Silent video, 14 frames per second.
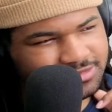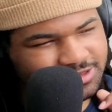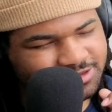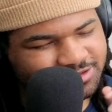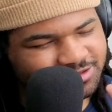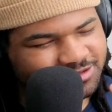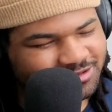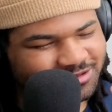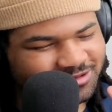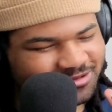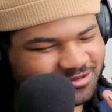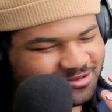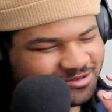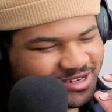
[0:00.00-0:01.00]

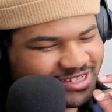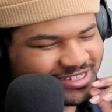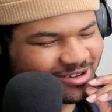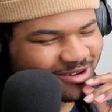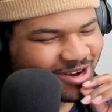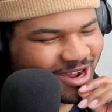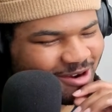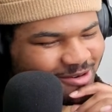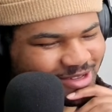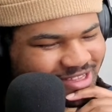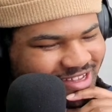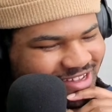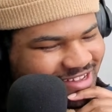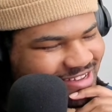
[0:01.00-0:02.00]
Oh, that's going higher with that.